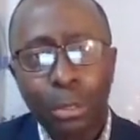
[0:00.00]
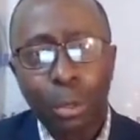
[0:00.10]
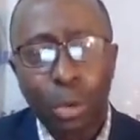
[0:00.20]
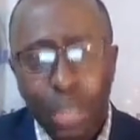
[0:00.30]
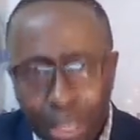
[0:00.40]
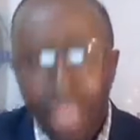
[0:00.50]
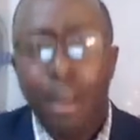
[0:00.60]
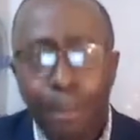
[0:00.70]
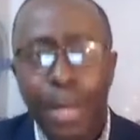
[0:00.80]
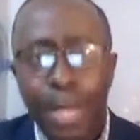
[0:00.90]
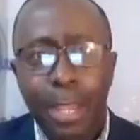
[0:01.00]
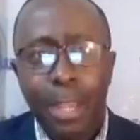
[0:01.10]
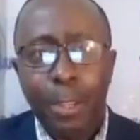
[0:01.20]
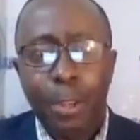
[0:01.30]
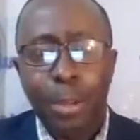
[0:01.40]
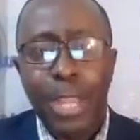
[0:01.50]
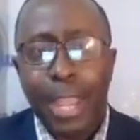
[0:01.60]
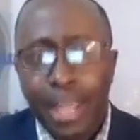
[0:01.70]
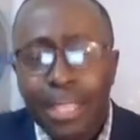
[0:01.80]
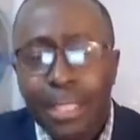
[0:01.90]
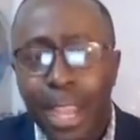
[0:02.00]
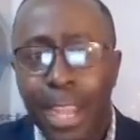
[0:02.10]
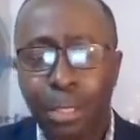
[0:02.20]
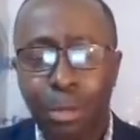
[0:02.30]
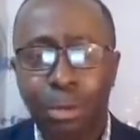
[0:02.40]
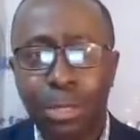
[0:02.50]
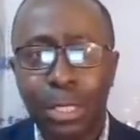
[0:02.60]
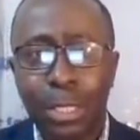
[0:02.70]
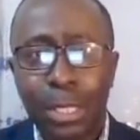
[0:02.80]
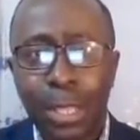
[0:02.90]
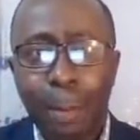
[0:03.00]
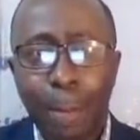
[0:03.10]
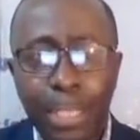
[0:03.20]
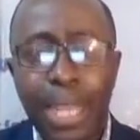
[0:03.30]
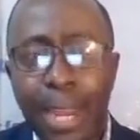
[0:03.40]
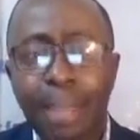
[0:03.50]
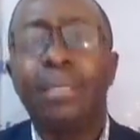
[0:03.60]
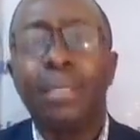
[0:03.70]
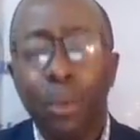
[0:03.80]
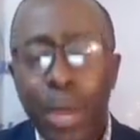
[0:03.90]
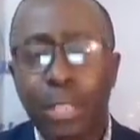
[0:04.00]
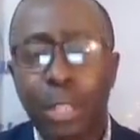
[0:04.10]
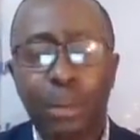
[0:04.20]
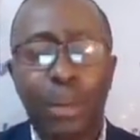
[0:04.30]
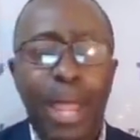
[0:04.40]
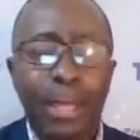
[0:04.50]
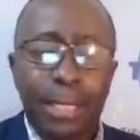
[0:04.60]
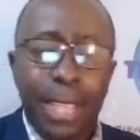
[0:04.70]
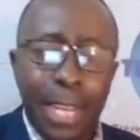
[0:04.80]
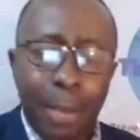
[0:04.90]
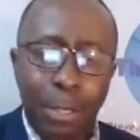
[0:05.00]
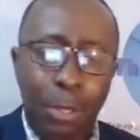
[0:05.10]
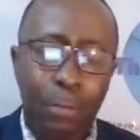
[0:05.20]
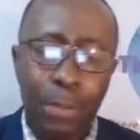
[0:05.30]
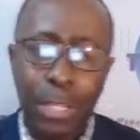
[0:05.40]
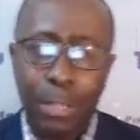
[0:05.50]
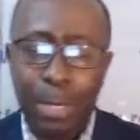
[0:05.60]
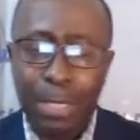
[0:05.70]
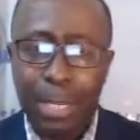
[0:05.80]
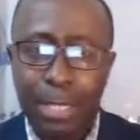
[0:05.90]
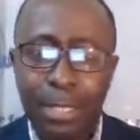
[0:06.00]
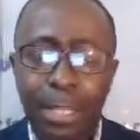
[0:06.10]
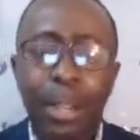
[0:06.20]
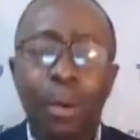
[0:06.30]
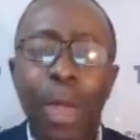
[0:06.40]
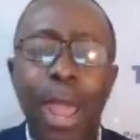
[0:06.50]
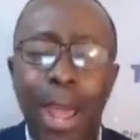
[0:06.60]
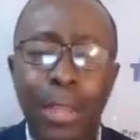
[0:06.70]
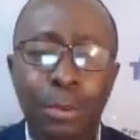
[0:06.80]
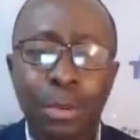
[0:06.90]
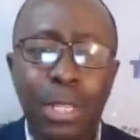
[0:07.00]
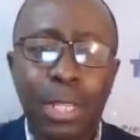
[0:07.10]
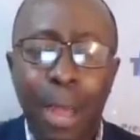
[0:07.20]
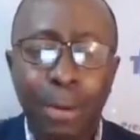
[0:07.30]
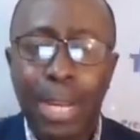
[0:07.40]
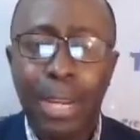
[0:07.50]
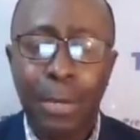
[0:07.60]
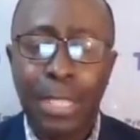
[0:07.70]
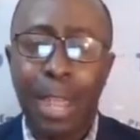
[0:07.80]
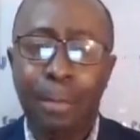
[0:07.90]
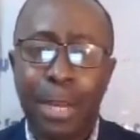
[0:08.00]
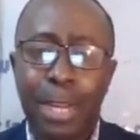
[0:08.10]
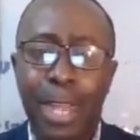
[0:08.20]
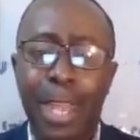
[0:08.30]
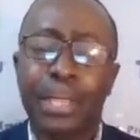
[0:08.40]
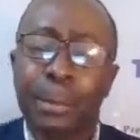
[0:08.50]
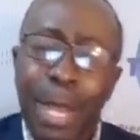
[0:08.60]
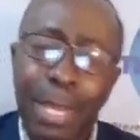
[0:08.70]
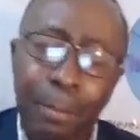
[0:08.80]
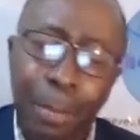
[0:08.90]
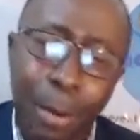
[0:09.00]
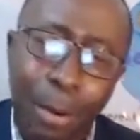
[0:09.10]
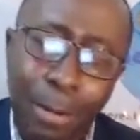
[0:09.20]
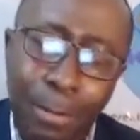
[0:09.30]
could still be, his title. But then we suspect that there was unfinished business. Where are you now that the retired brigadier is back in power?